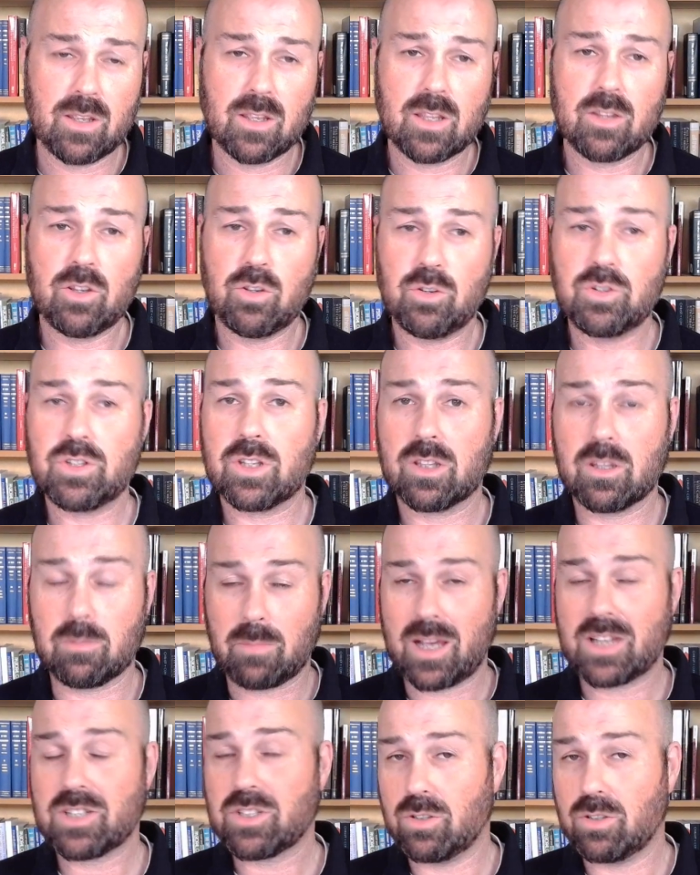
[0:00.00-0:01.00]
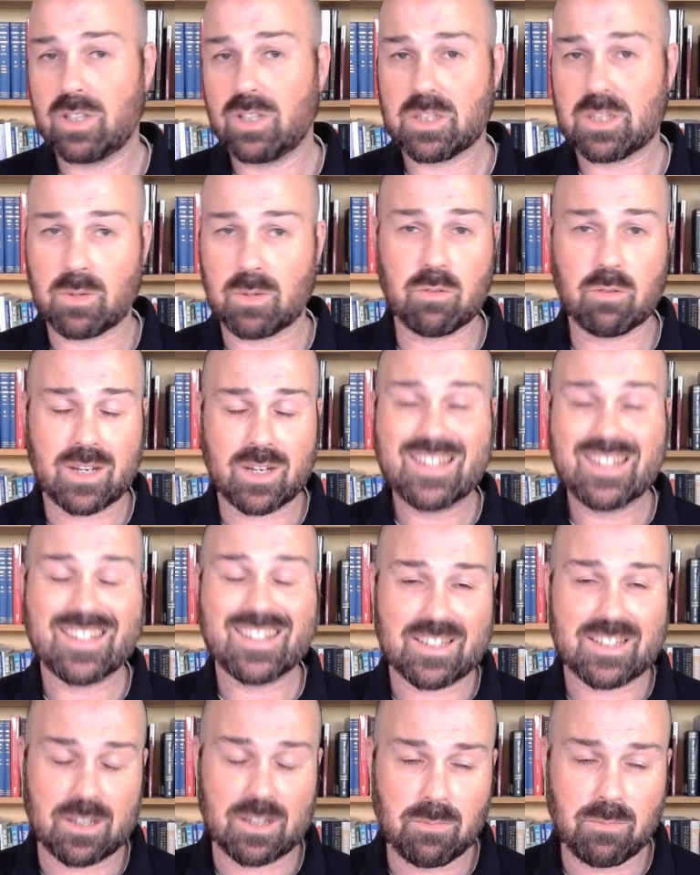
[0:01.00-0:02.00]
using the Master New Testament Greek
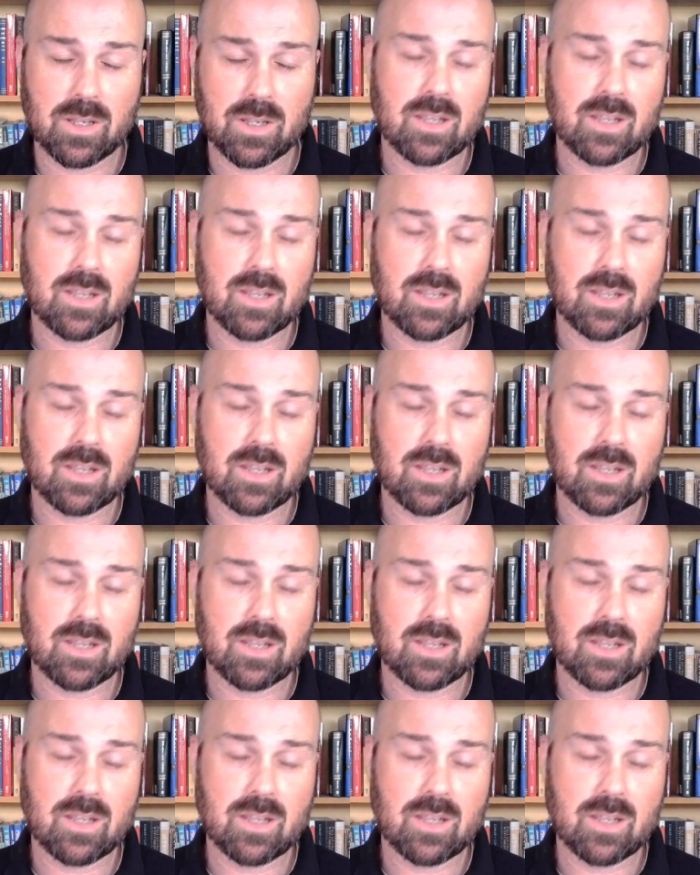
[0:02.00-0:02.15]
system,